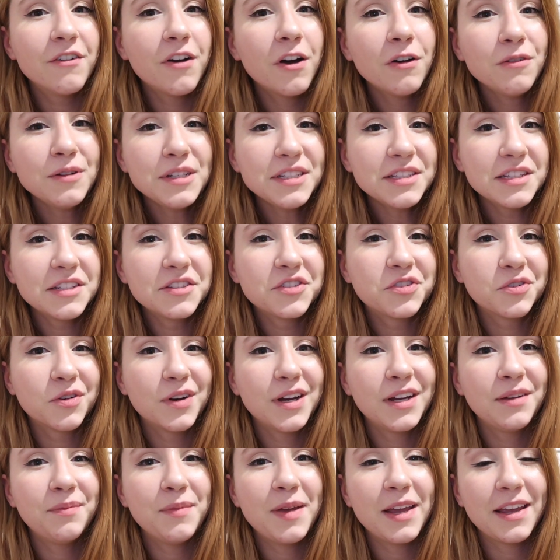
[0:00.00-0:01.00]
I've always
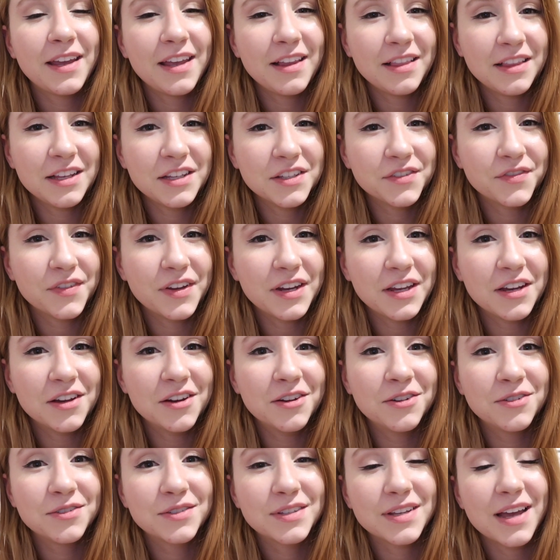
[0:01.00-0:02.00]
enjoyed making these
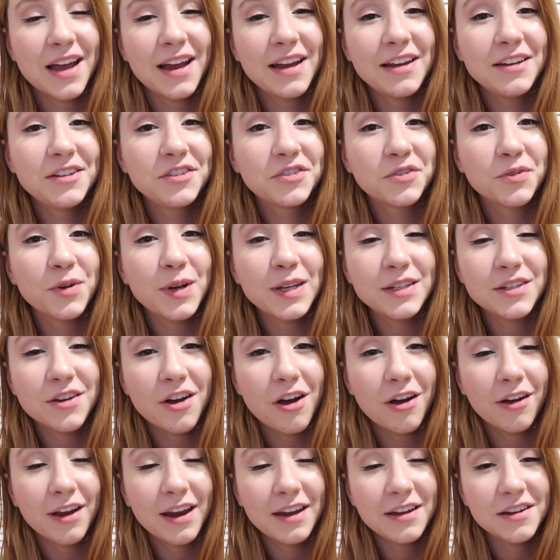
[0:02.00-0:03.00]
videos. I enjoy
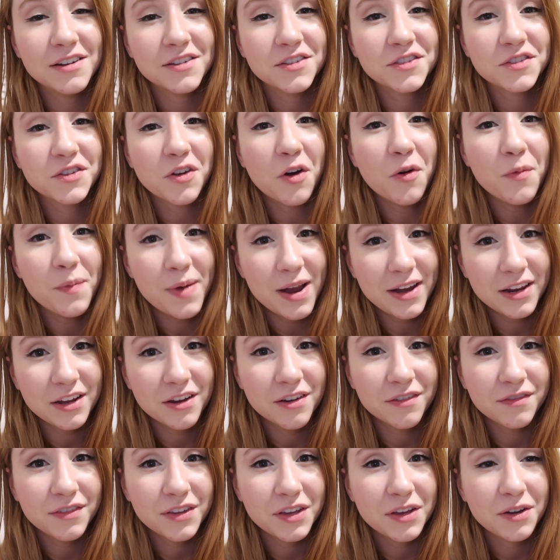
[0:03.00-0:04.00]
talking to so many
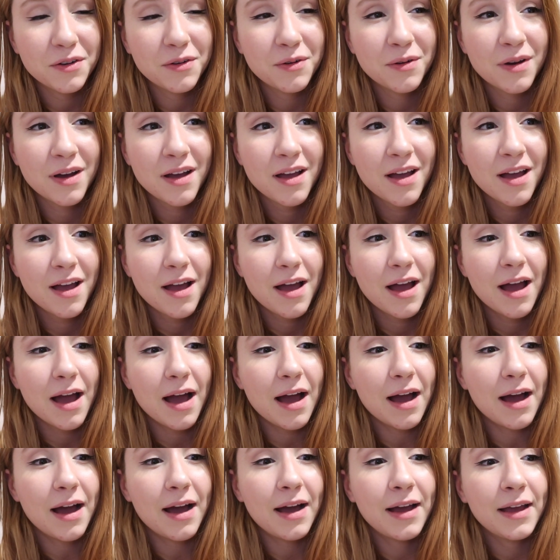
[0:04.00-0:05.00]
of you.
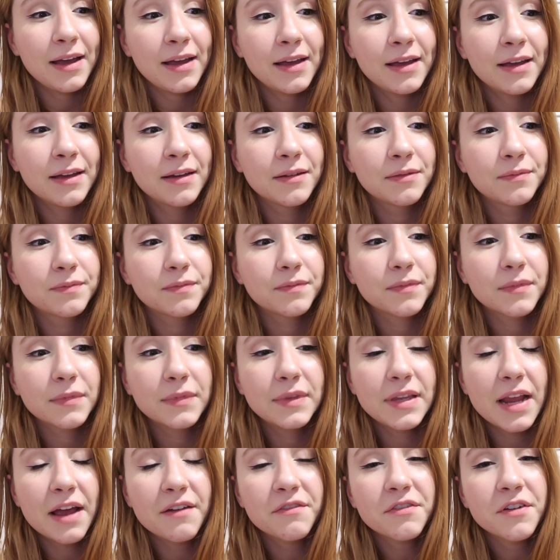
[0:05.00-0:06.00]
I
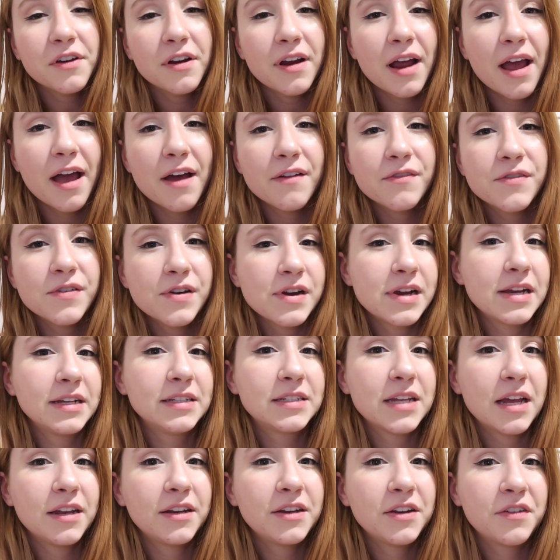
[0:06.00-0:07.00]
never ever
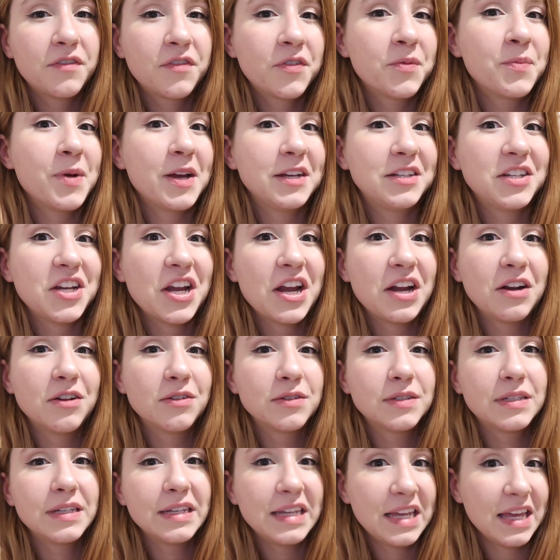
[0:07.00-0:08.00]
intended for my
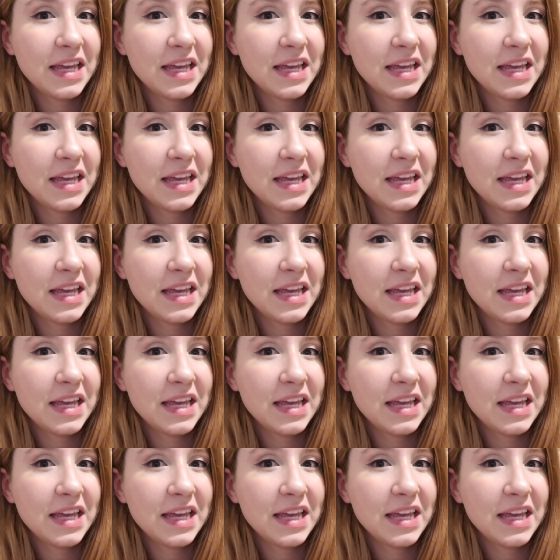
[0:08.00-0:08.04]
channel to